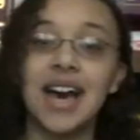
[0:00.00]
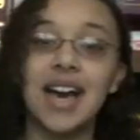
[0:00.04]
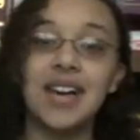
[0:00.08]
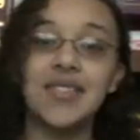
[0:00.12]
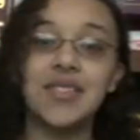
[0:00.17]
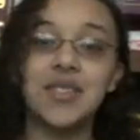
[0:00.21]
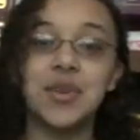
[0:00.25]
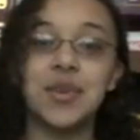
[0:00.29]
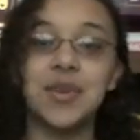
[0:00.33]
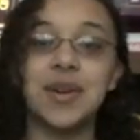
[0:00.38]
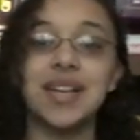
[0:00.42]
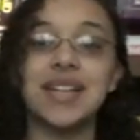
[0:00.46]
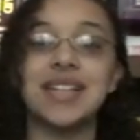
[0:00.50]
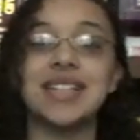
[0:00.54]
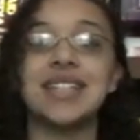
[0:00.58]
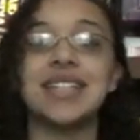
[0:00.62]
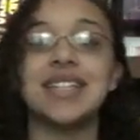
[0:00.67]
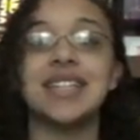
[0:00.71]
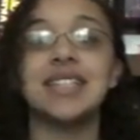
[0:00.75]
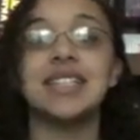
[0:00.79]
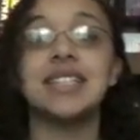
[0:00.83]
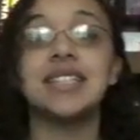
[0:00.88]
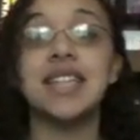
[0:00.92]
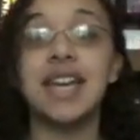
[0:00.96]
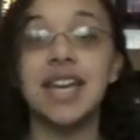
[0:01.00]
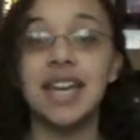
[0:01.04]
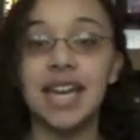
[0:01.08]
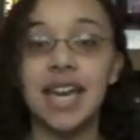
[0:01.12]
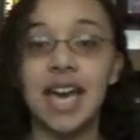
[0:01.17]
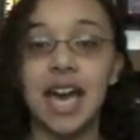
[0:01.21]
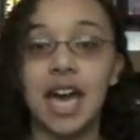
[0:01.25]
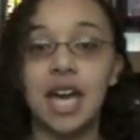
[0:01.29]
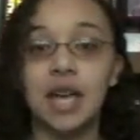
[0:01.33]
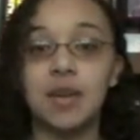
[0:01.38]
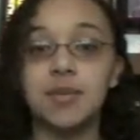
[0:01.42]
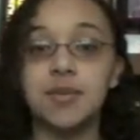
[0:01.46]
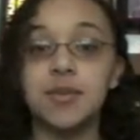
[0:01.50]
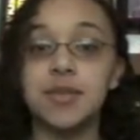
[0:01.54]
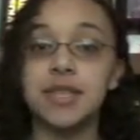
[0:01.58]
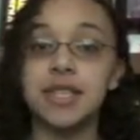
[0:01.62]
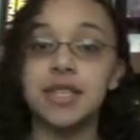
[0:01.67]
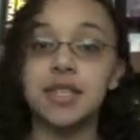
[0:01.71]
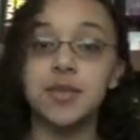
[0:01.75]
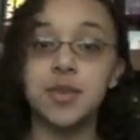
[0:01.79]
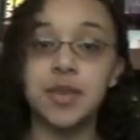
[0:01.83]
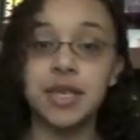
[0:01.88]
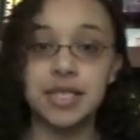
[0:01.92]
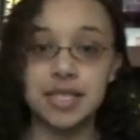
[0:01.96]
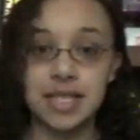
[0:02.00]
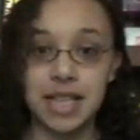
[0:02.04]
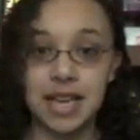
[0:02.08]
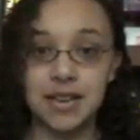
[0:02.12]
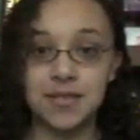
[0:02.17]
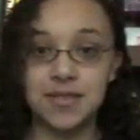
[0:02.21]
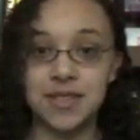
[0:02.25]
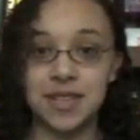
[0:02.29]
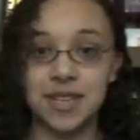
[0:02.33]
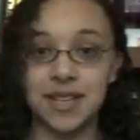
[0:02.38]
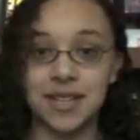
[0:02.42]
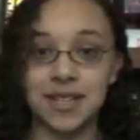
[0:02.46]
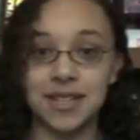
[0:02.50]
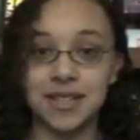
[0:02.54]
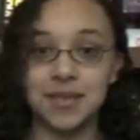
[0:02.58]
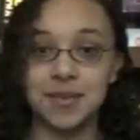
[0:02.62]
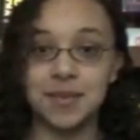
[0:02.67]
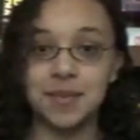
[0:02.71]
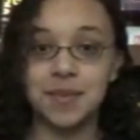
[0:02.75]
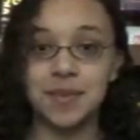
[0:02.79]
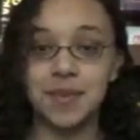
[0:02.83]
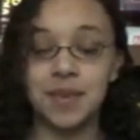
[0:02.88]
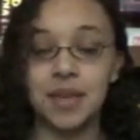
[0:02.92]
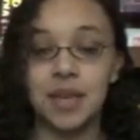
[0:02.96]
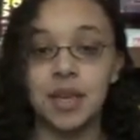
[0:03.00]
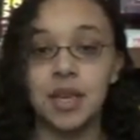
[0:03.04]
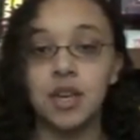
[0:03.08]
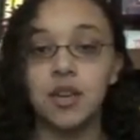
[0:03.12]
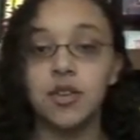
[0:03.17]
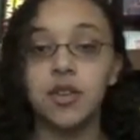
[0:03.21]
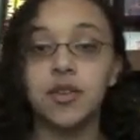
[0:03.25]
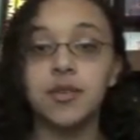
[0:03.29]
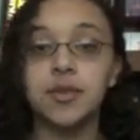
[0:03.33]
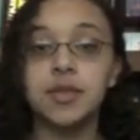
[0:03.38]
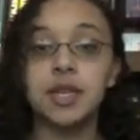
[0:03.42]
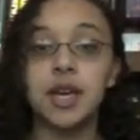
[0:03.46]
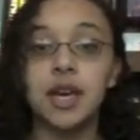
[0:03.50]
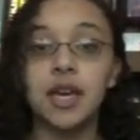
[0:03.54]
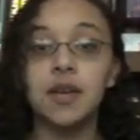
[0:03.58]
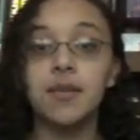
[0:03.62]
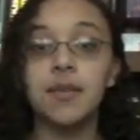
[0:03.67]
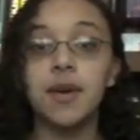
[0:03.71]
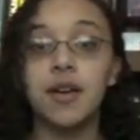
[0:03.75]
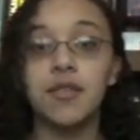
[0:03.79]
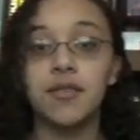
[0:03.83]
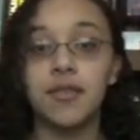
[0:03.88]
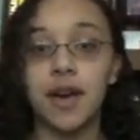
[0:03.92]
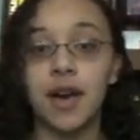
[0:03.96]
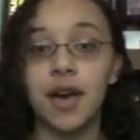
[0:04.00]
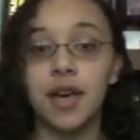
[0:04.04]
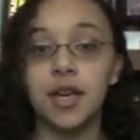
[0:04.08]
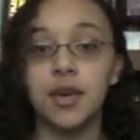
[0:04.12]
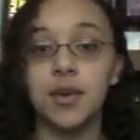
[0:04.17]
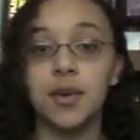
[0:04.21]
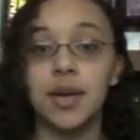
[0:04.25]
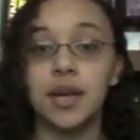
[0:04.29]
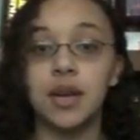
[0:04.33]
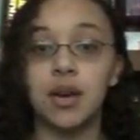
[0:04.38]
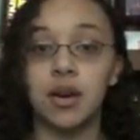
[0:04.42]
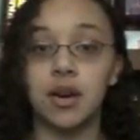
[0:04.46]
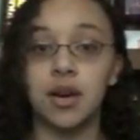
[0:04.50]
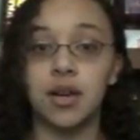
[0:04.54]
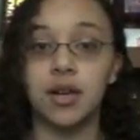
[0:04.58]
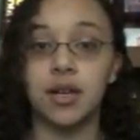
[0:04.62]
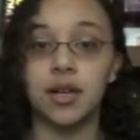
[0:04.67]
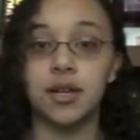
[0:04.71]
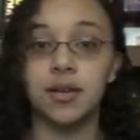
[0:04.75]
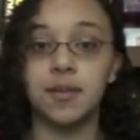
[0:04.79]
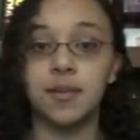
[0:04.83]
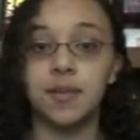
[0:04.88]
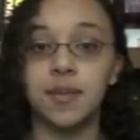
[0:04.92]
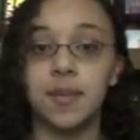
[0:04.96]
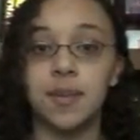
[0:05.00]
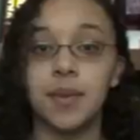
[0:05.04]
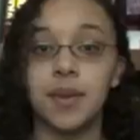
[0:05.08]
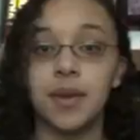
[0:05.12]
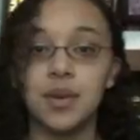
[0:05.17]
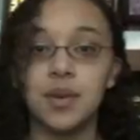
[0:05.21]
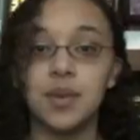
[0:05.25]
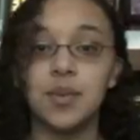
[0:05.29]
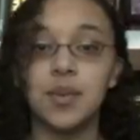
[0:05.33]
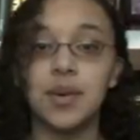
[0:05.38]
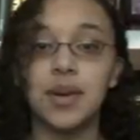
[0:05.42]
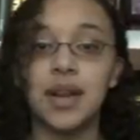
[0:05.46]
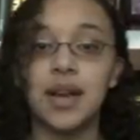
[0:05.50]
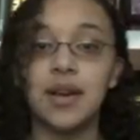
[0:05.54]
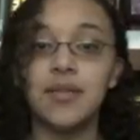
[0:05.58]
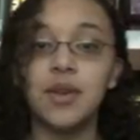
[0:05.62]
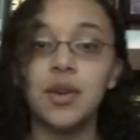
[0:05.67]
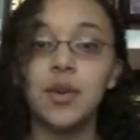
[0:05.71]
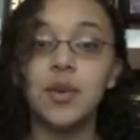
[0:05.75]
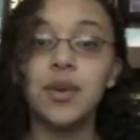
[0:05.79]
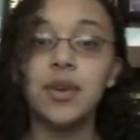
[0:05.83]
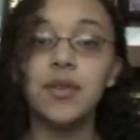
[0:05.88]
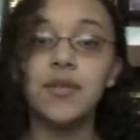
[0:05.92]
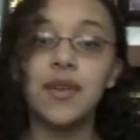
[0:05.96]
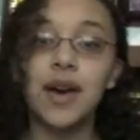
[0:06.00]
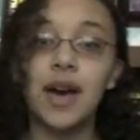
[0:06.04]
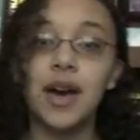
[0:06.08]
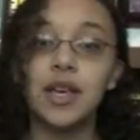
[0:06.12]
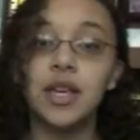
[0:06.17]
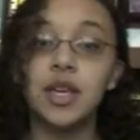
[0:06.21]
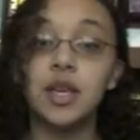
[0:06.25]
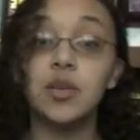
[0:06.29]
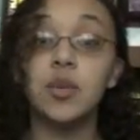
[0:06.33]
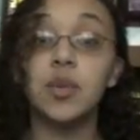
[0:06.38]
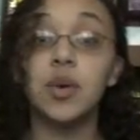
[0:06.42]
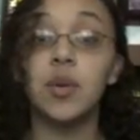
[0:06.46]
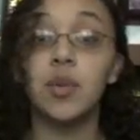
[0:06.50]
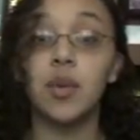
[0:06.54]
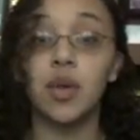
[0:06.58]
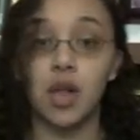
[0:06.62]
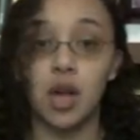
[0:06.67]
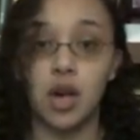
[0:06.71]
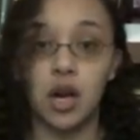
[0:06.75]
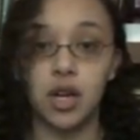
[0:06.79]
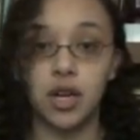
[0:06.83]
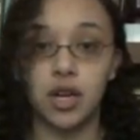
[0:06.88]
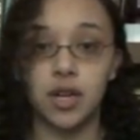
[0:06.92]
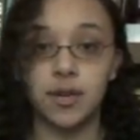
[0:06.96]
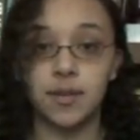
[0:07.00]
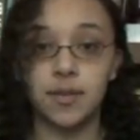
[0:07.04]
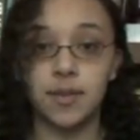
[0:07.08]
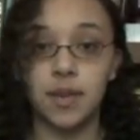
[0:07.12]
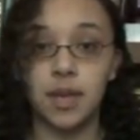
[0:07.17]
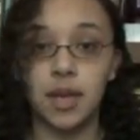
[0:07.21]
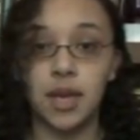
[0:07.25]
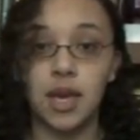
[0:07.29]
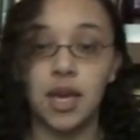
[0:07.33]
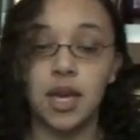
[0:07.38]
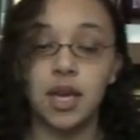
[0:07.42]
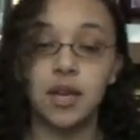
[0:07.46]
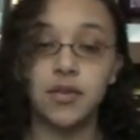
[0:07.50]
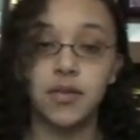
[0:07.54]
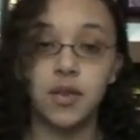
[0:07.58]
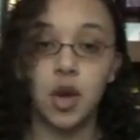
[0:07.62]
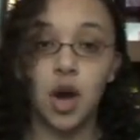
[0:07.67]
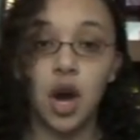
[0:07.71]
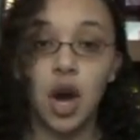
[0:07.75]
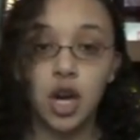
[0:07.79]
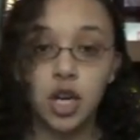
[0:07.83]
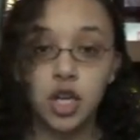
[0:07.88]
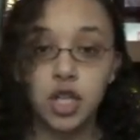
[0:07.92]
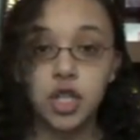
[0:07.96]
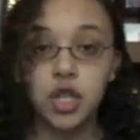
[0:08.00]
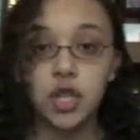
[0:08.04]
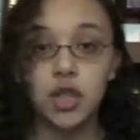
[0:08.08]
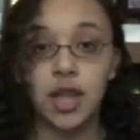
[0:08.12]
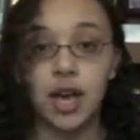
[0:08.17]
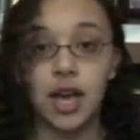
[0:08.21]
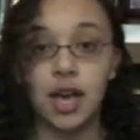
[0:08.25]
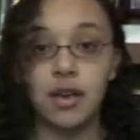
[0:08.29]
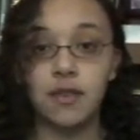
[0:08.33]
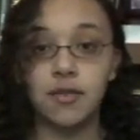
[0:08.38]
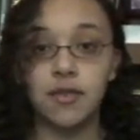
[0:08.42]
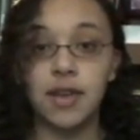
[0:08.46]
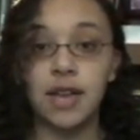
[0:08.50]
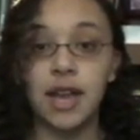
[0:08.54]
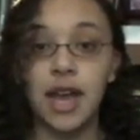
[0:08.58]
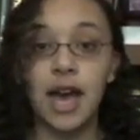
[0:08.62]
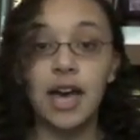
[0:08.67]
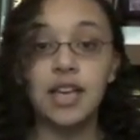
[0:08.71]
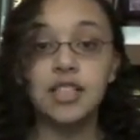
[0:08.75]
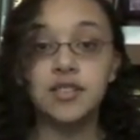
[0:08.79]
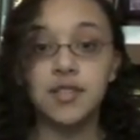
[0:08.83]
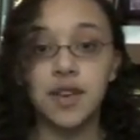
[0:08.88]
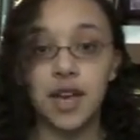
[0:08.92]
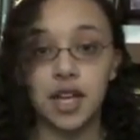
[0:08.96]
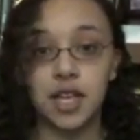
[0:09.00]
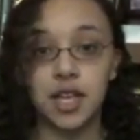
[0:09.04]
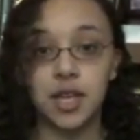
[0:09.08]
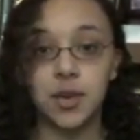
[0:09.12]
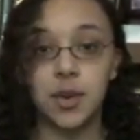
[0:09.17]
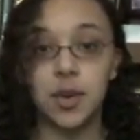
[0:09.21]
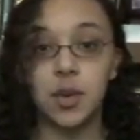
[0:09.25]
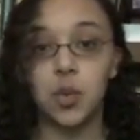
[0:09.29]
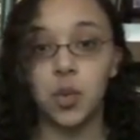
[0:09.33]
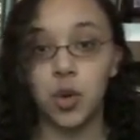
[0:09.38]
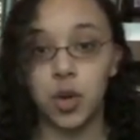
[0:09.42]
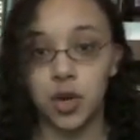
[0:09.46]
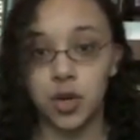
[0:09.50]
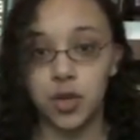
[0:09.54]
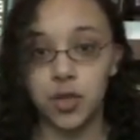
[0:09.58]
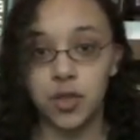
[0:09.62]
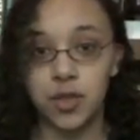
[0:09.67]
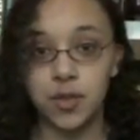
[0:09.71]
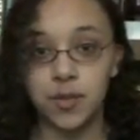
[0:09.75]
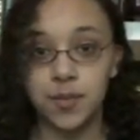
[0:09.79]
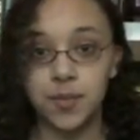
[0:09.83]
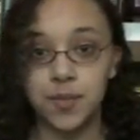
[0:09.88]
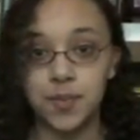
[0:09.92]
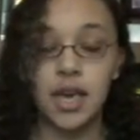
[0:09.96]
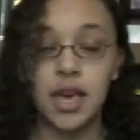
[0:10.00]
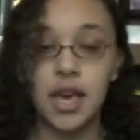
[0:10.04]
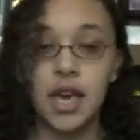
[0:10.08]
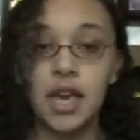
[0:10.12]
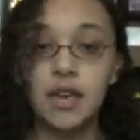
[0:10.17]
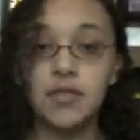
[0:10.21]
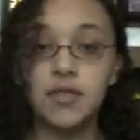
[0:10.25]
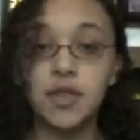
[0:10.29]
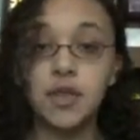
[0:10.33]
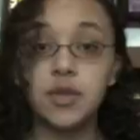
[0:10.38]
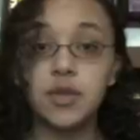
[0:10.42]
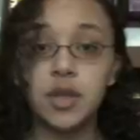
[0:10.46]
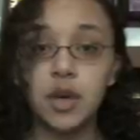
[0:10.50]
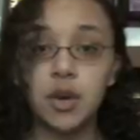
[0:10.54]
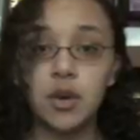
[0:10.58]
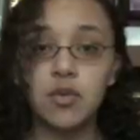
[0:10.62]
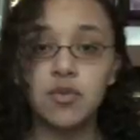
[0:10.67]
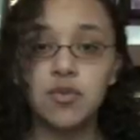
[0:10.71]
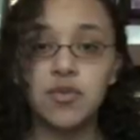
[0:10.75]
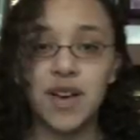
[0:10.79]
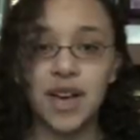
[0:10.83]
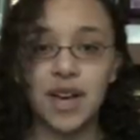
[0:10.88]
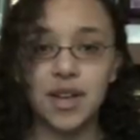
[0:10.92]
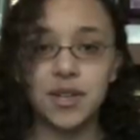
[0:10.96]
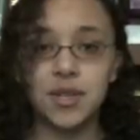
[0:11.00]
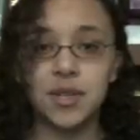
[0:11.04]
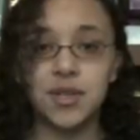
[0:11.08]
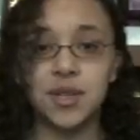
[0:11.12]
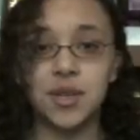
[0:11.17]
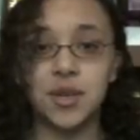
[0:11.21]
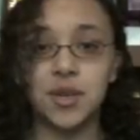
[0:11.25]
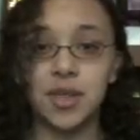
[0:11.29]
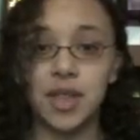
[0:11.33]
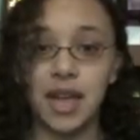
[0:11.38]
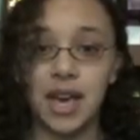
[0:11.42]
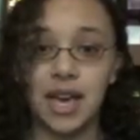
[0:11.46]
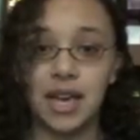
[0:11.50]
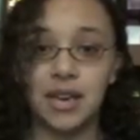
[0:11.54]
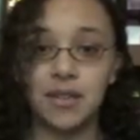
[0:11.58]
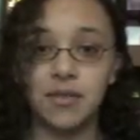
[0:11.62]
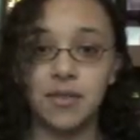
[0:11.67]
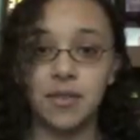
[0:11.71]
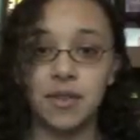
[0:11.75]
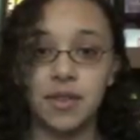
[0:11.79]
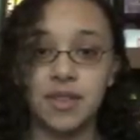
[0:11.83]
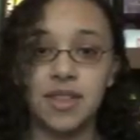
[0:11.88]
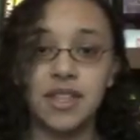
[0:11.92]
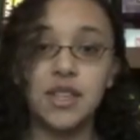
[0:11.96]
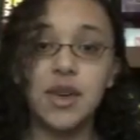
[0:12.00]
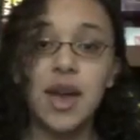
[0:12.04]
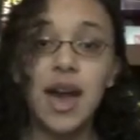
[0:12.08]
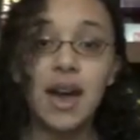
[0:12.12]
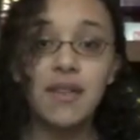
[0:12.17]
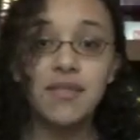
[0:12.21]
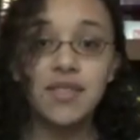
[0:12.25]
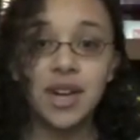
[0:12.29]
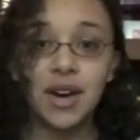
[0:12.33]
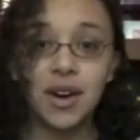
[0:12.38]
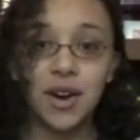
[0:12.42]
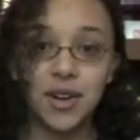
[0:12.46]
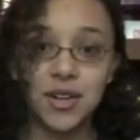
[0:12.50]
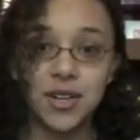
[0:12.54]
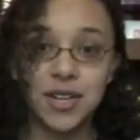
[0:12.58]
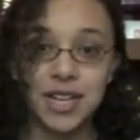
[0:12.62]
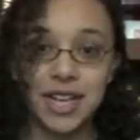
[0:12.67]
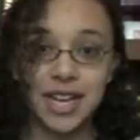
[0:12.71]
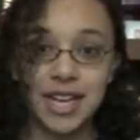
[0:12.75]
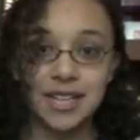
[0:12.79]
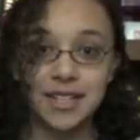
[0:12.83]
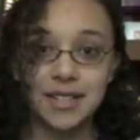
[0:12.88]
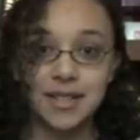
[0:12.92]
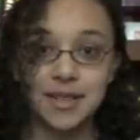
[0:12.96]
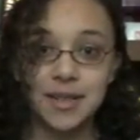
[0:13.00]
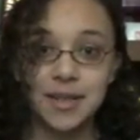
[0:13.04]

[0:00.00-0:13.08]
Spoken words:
everyone. Danica Adams with this week's LIFtalk. We've been talking about value and honor. Whatever we value, we will honor. And if you honor your life, it has value and worth. If you don't value your life, then you haven't honored it.